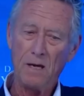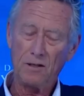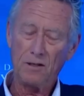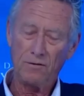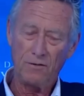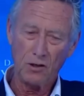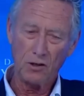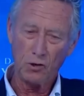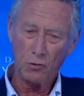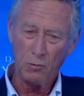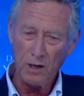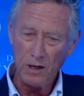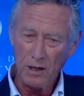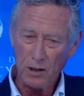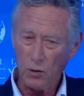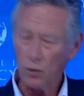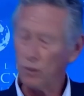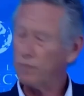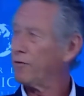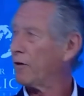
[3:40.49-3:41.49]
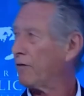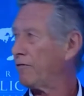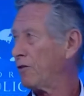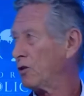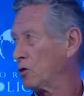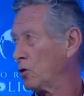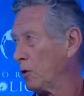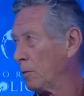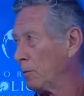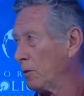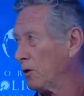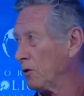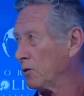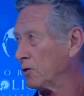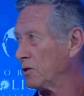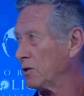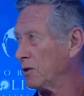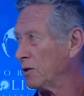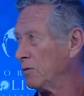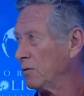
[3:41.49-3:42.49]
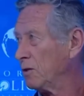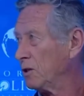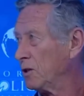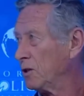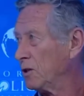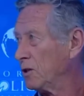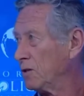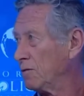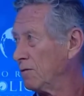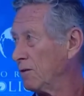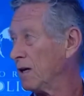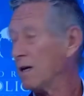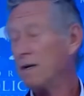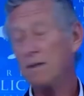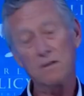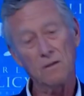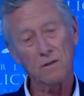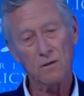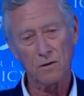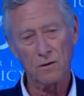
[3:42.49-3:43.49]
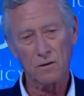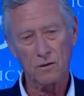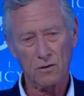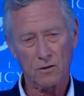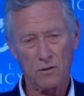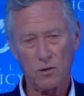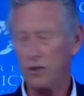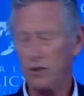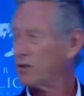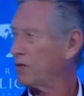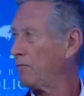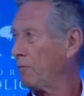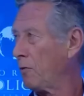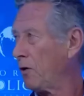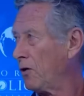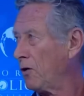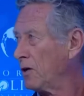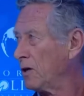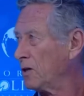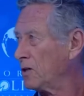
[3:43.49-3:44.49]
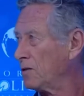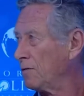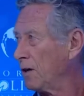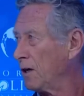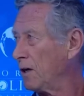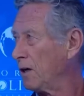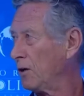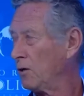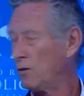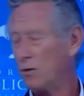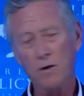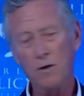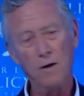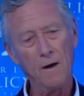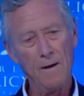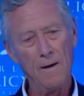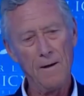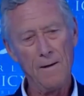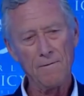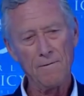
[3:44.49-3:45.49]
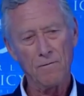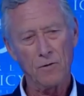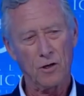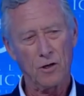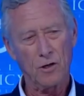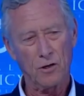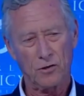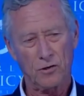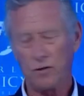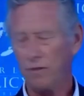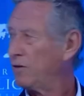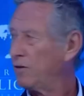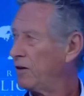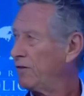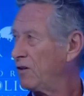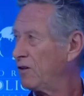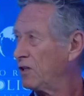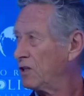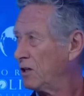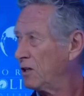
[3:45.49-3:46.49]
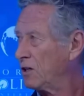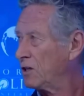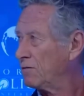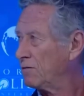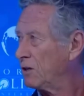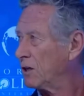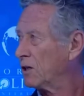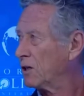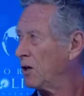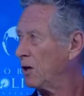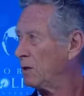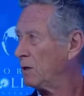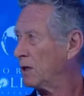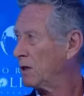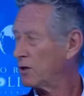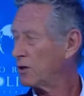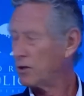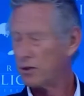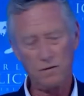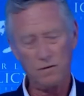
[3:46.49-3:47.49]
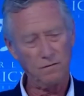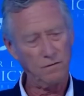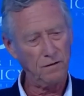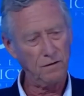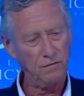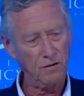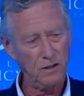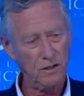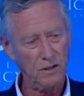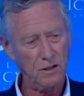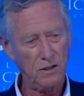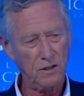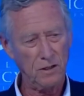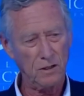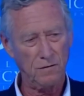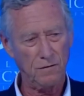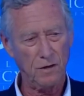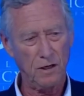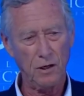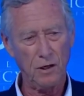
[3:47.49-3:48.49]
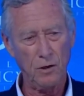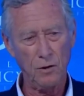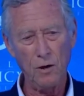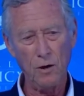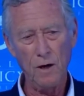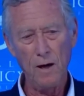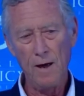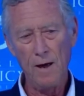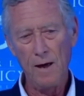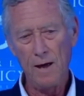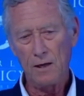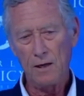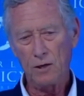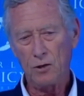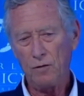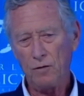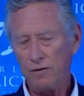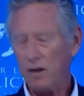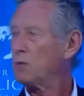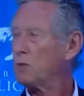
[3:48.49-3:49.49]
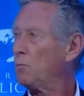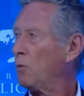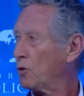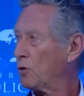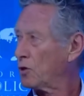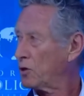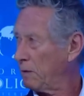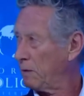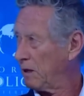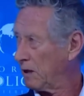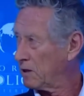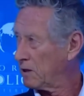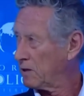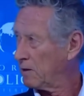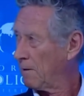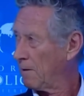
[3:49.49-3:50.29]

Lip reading: things really good for fiscal policy, which is that the cost of borrowing is very low, the cost of deficits, the economic cost of deficits is very low, and so there's more space.